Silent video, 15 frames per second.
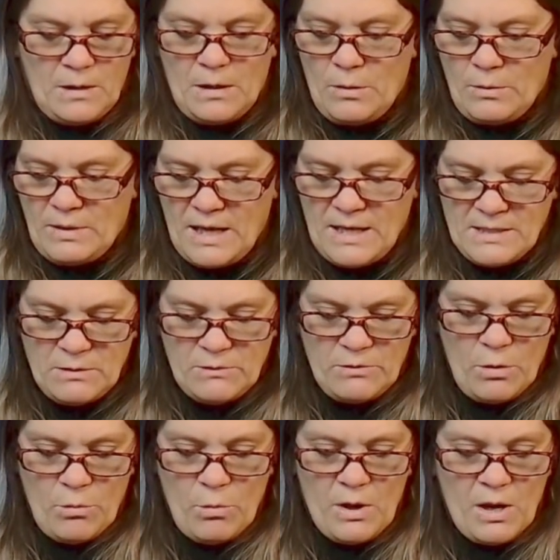Okay, so I've
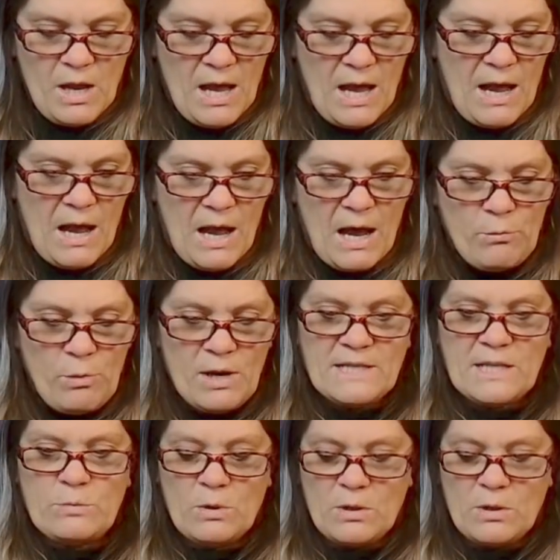got one. What I did